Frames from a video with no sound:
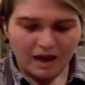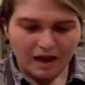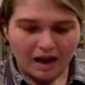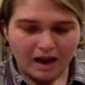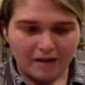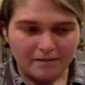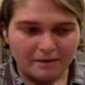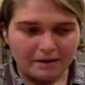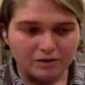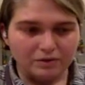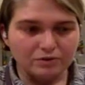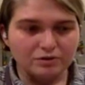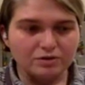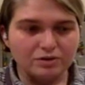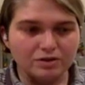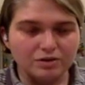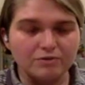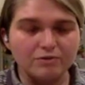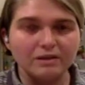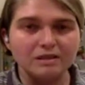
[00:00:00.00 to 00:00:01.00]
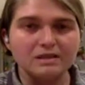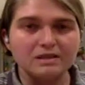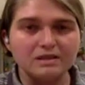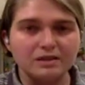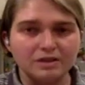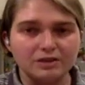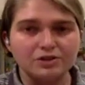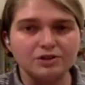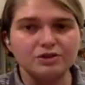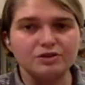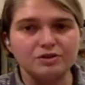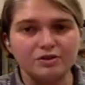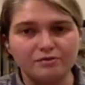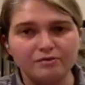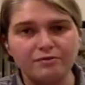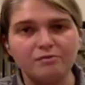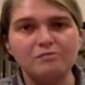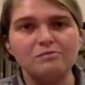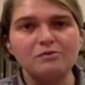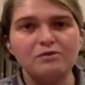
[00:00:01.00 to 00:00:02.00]
And also it's quite starchy. So
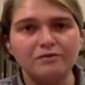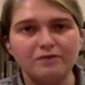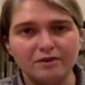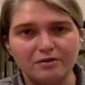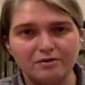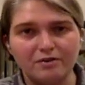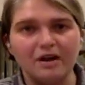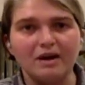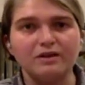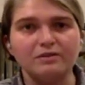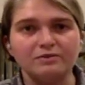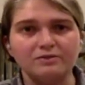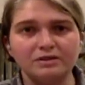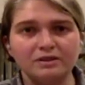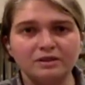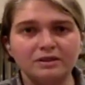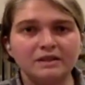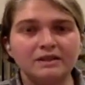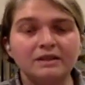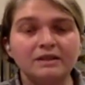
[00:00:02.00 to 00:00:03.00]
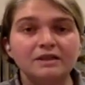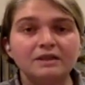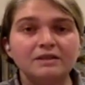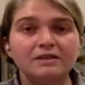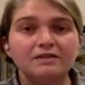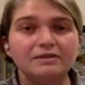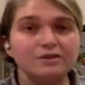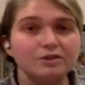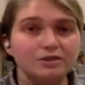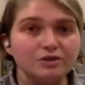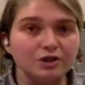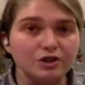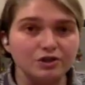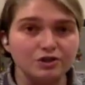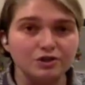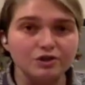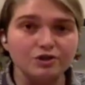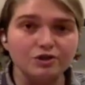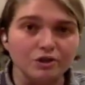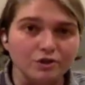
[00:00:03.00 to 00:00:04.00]
if you move it around, the
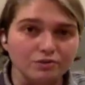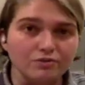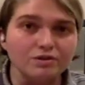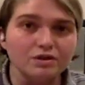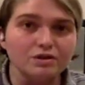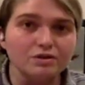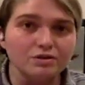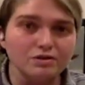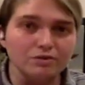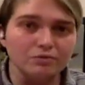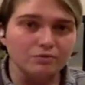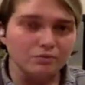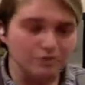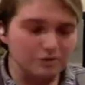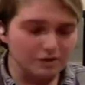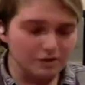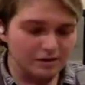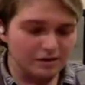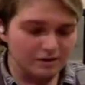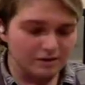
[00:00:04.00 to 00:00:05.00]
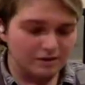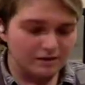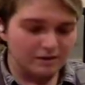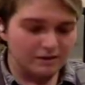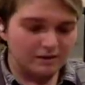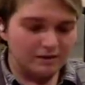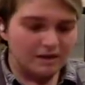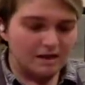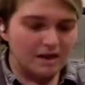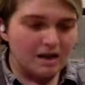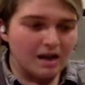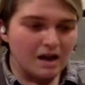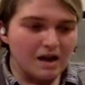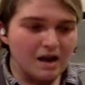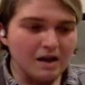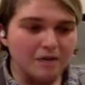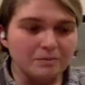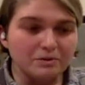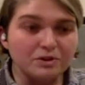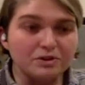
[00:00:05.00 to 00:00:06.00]
starch goes into the water,
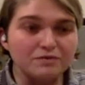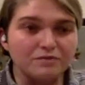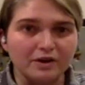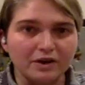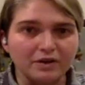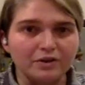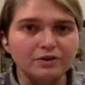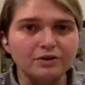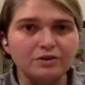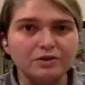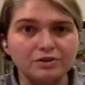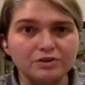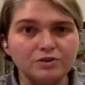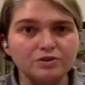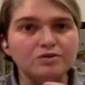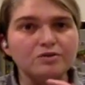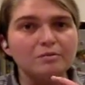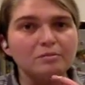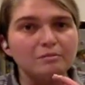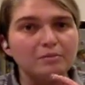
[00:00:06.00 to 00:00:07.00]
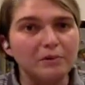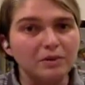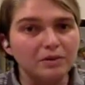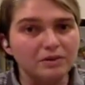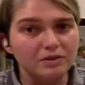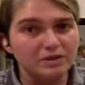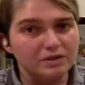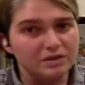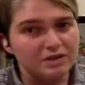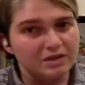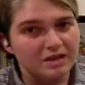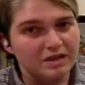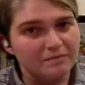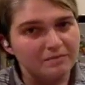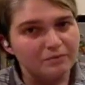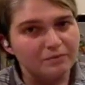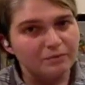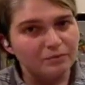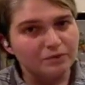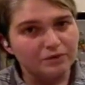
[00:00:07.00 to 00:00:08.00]
which is very good. It's also important to
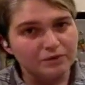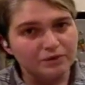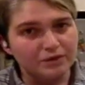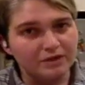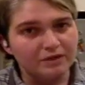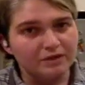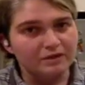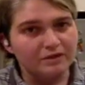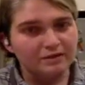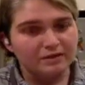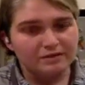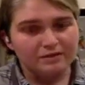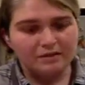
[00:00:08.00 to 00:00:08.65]
keep the water